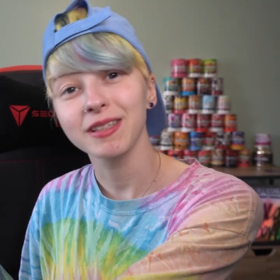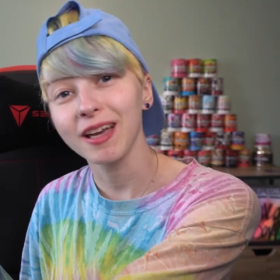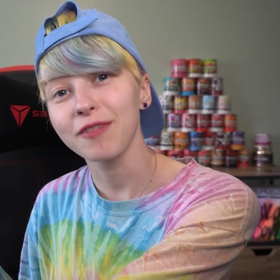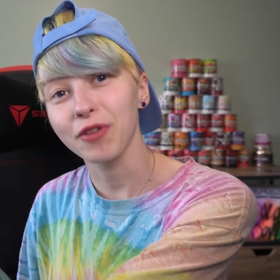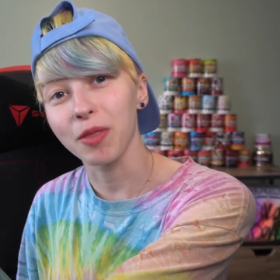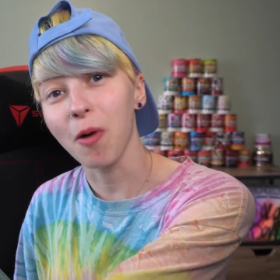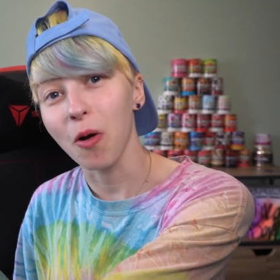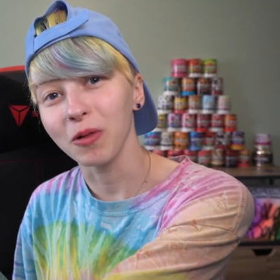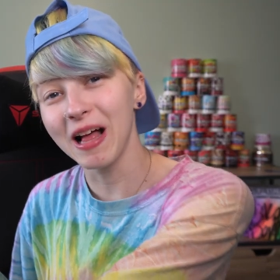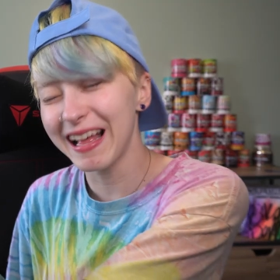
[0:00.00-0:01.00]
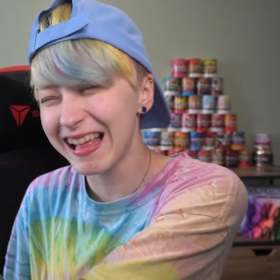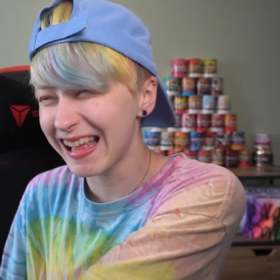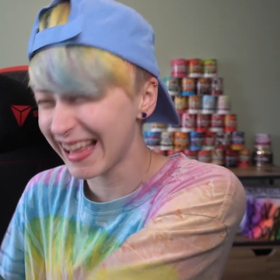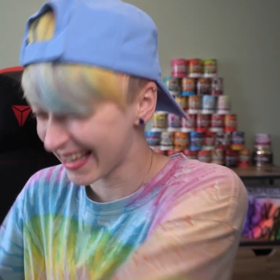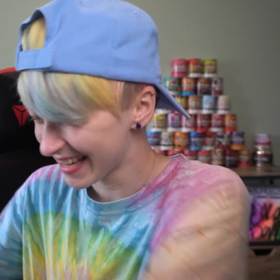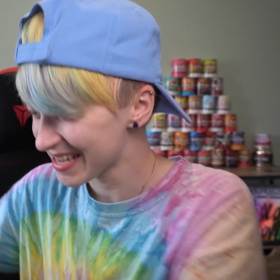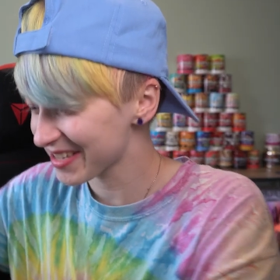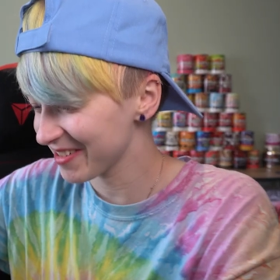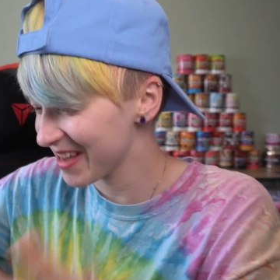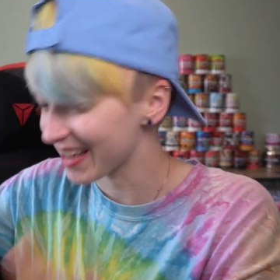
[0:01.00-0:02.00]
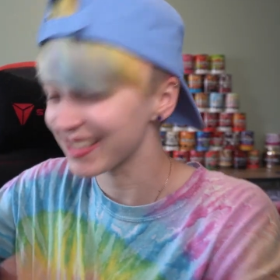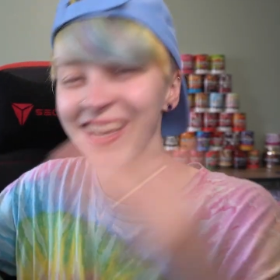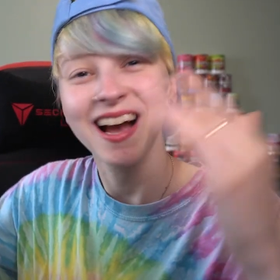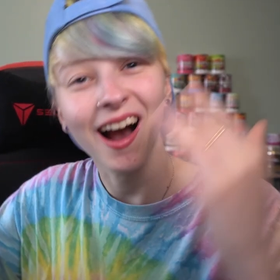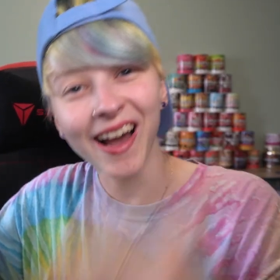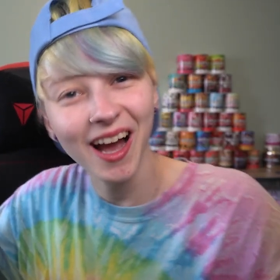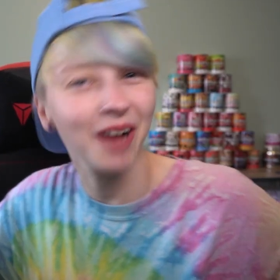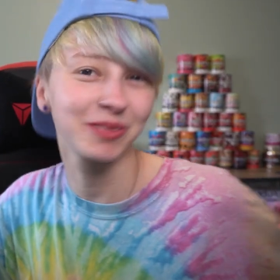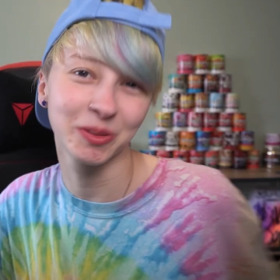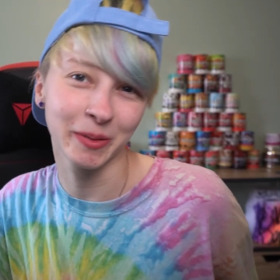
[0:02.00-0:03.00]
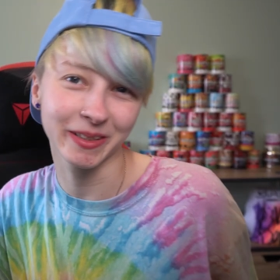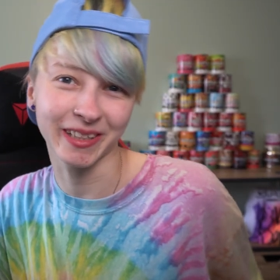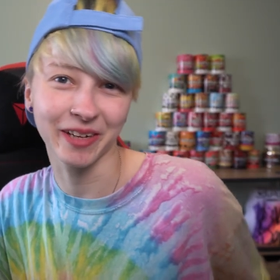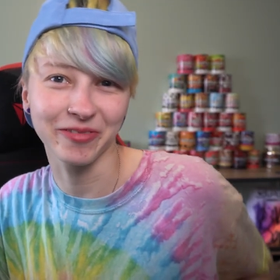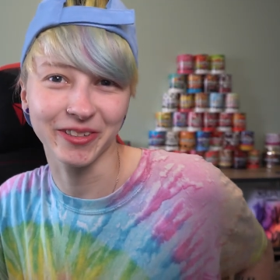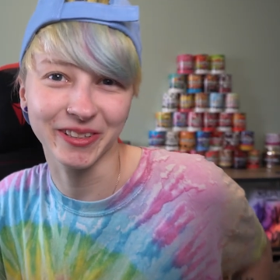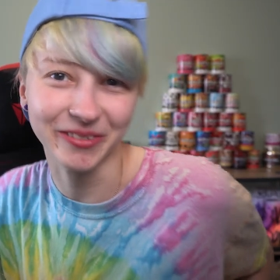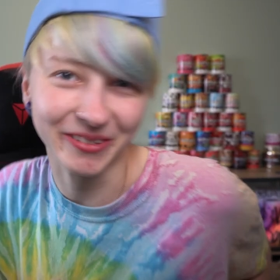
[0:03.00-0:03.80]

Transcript: excited for them all. So yes, I am super excited for this